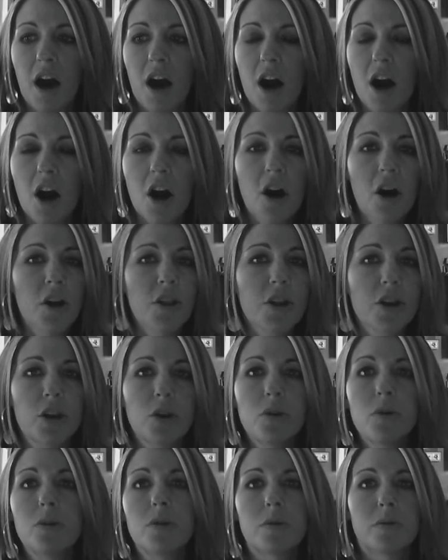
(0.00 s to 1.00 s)
all the
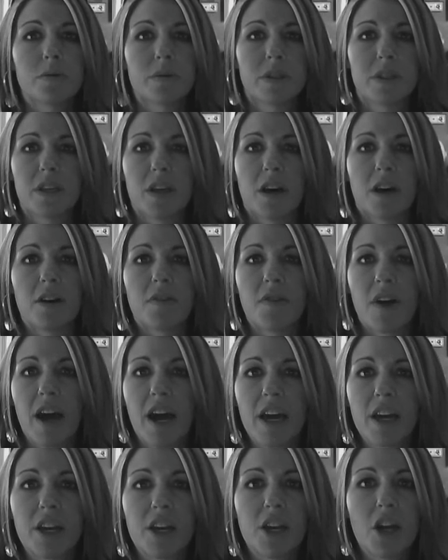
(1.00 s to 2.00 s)
Google stuff, I
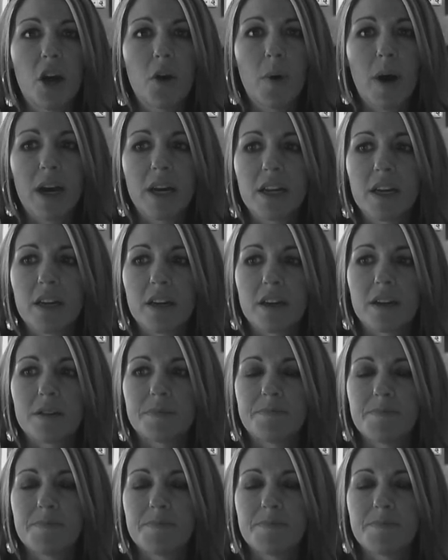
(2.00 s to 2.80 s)
had no idea.